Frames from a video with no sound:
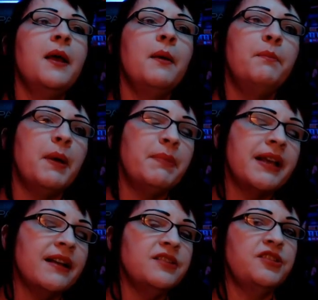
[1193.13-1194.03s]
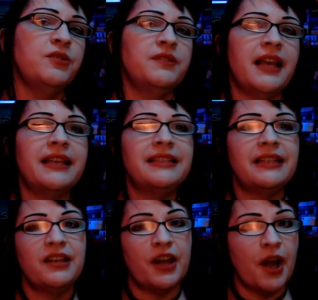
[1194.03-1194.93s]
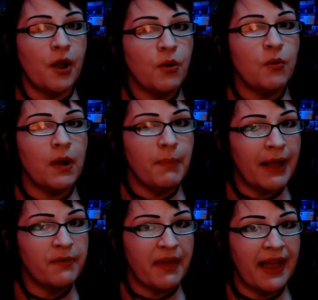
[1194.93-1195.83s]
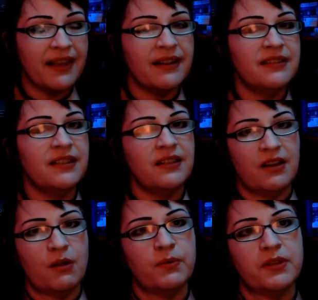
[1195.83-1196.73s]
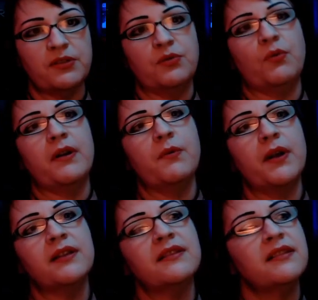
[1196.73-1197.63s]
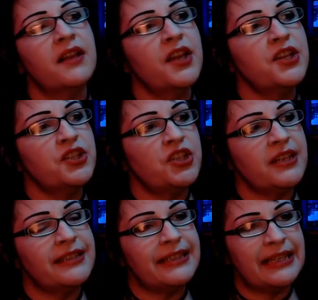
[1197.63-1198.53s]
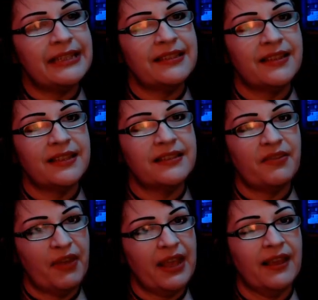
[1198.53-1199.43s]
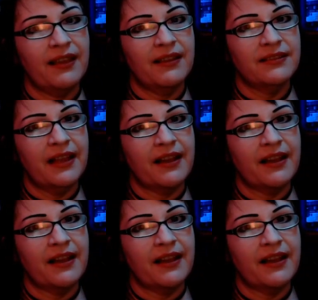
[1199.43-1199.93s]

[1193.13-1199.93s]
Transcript: But because Suzette didn't know about that and didn't know what the story was, she sees this thing like